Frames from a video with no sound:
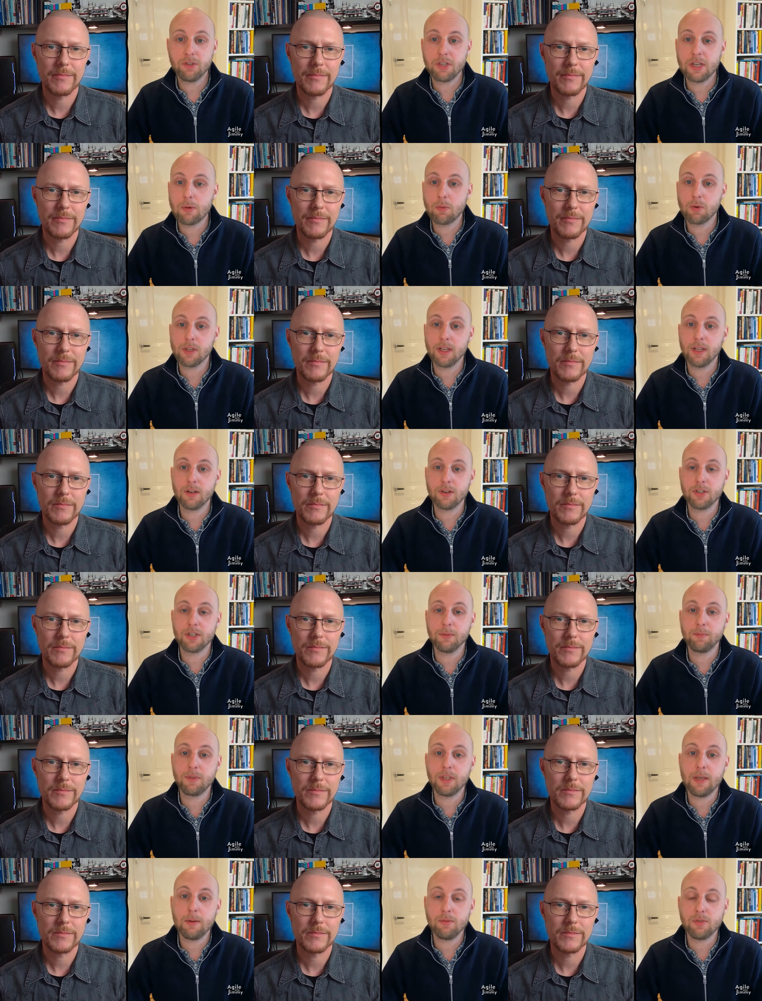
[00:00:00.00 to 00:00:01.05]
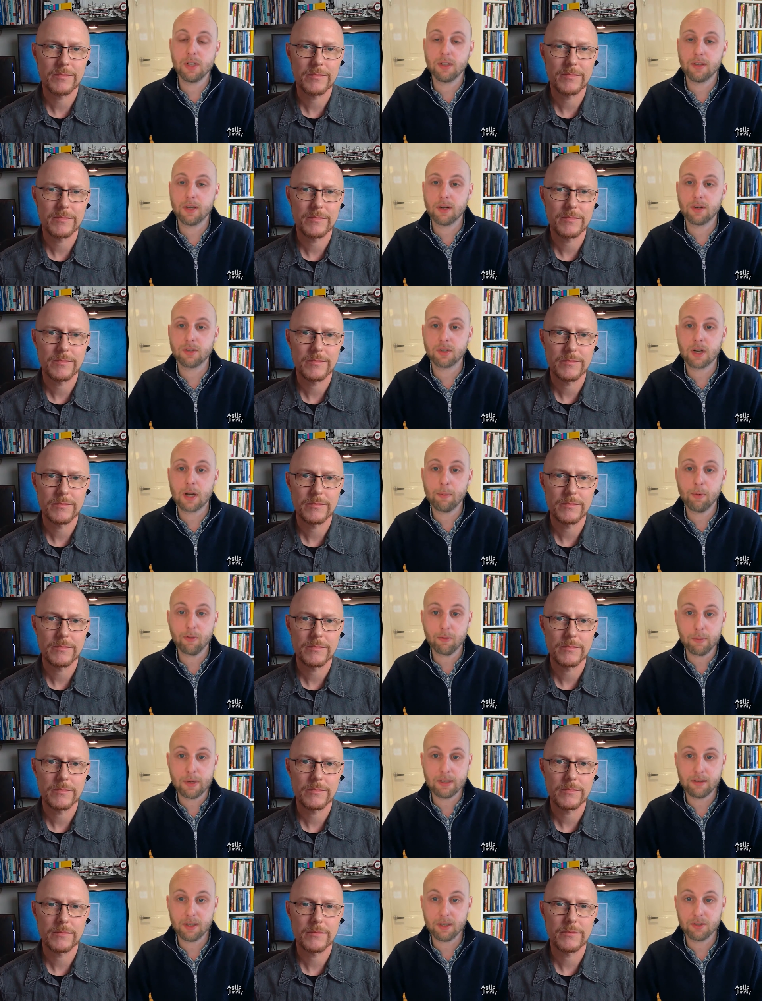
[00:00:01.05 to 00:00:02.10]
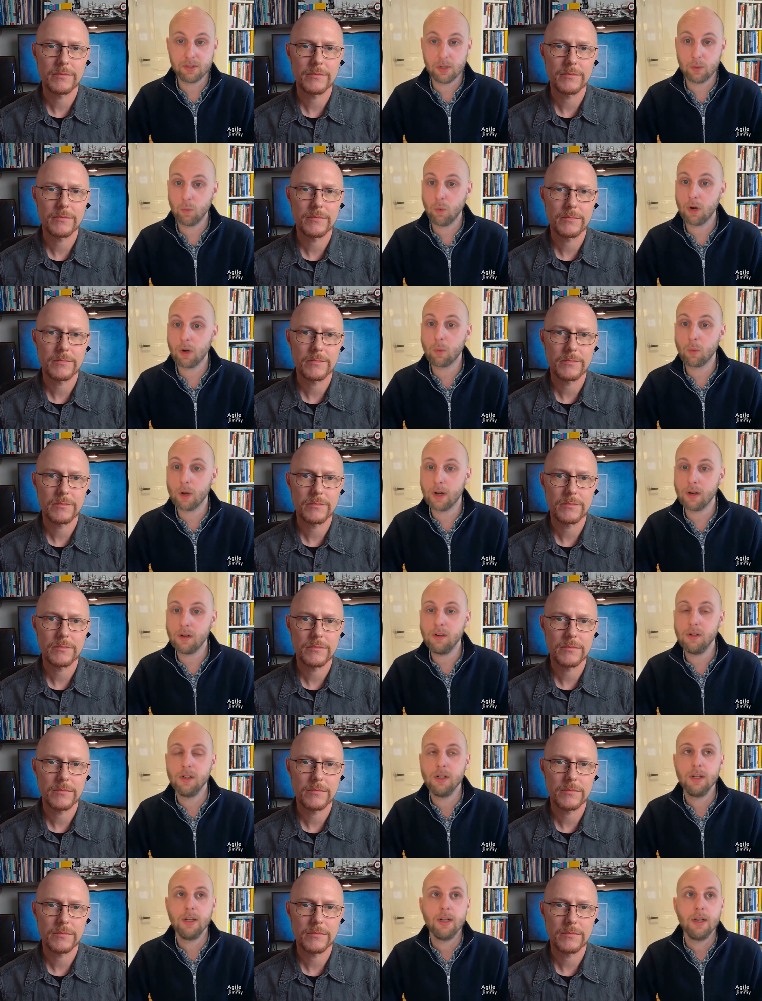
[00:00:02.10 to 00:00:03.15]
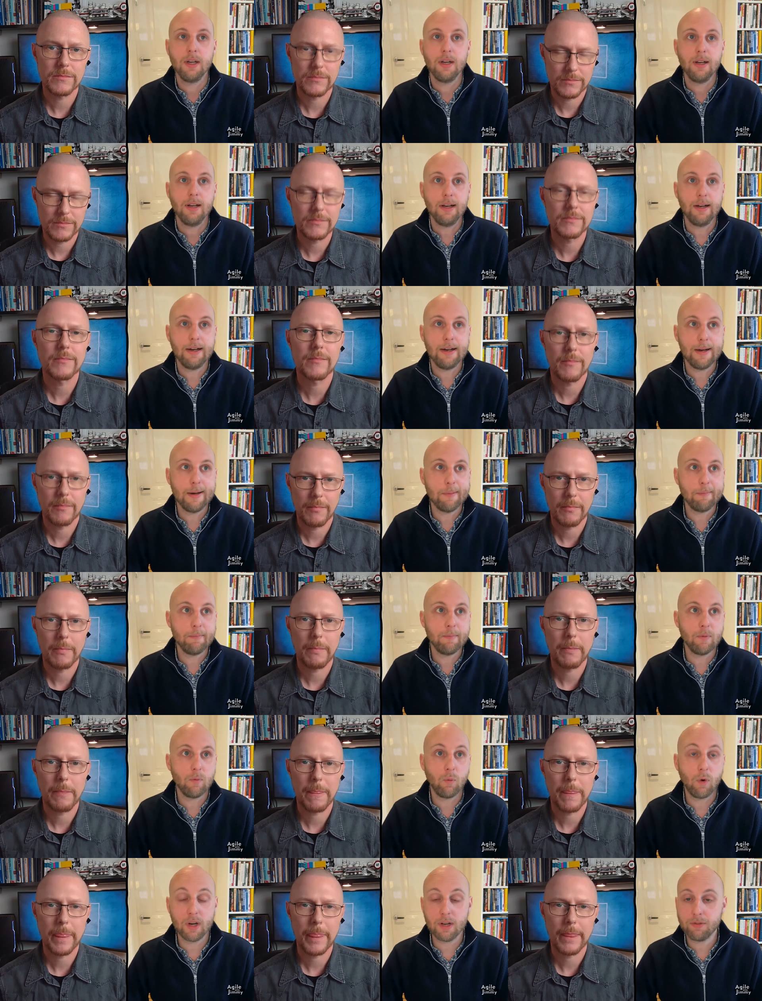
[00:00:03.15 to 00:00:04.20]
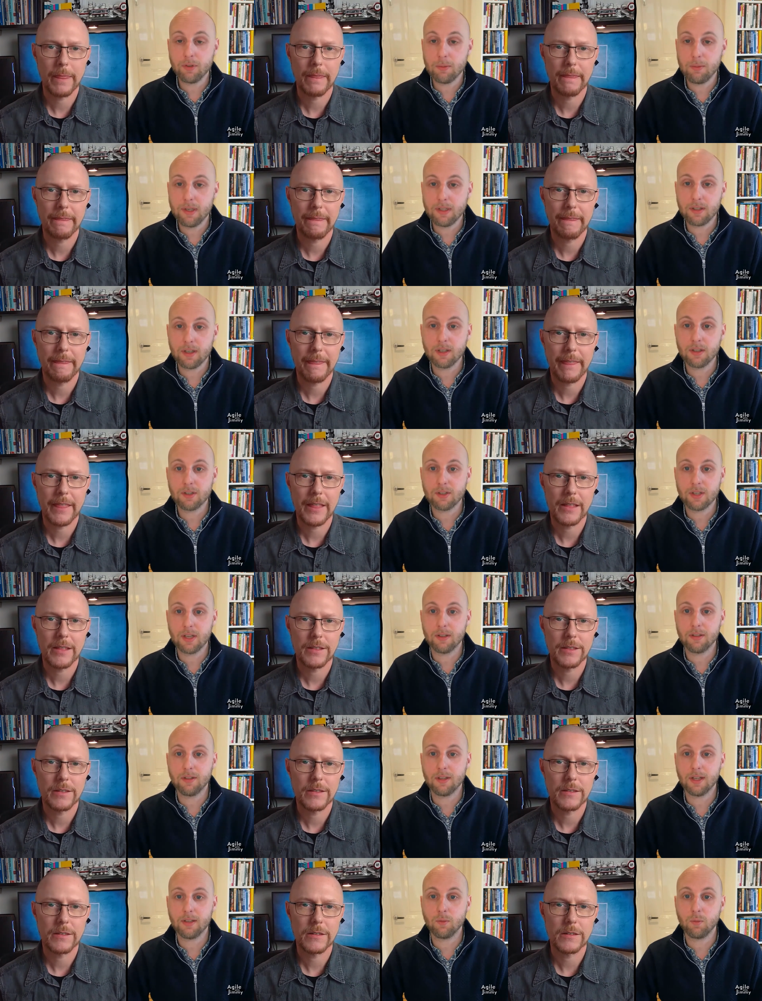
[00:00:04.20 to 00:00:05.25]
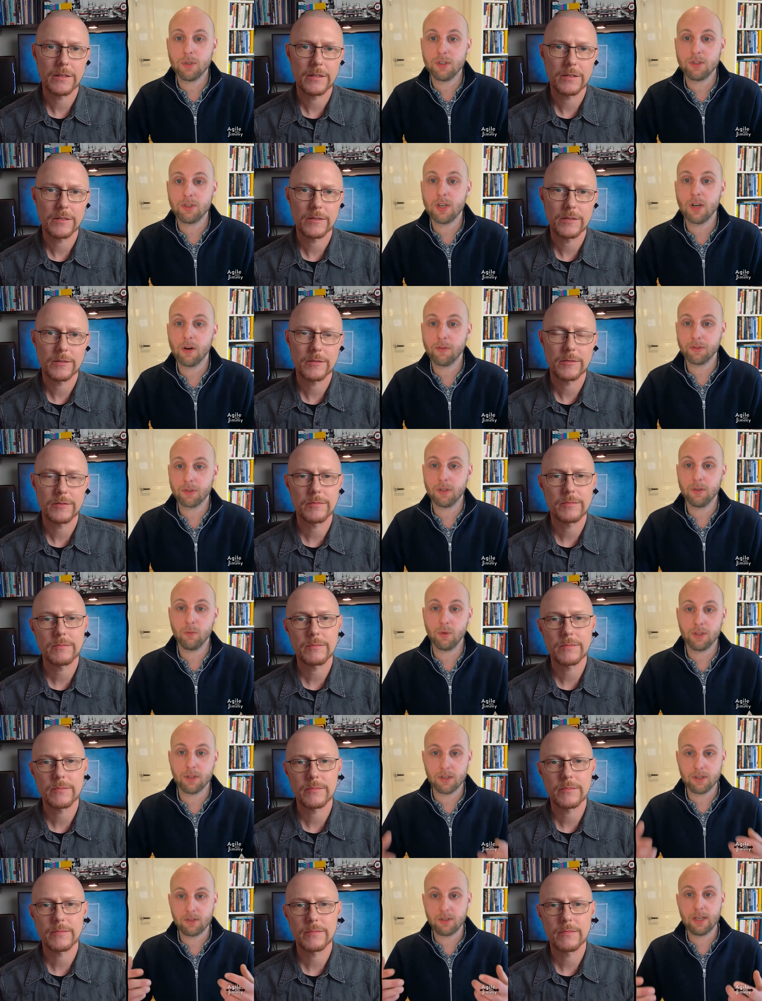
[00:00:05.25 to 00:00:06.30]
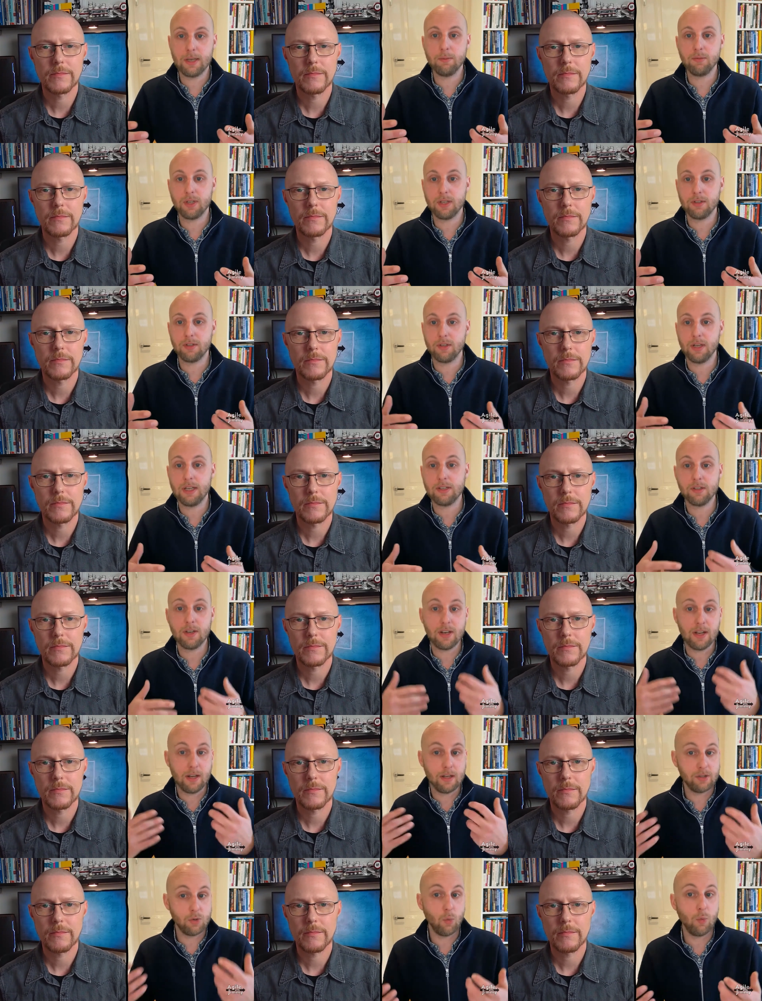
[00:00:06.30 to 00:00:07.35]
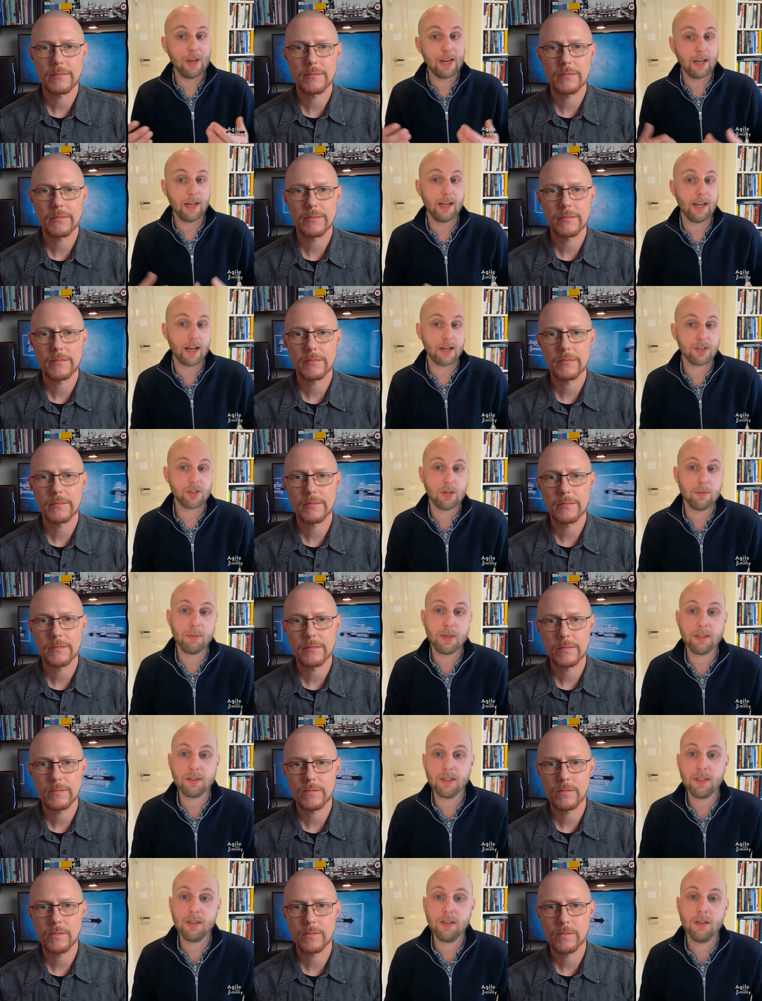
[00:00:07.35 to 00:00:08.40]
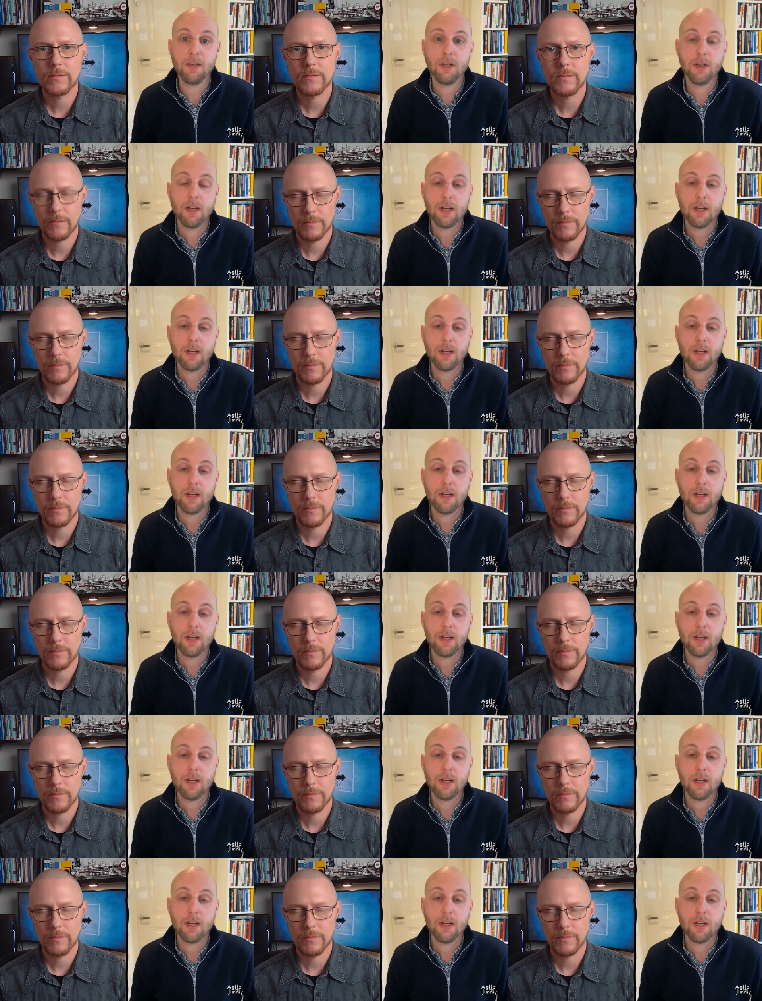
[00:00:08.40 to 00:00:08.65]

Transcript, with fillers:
Speaker 1: see with leadership teams that there's a couple of meetings that work well. Um, one of the meetings that that we see often with these teams is is, an, is a weekly action meeting.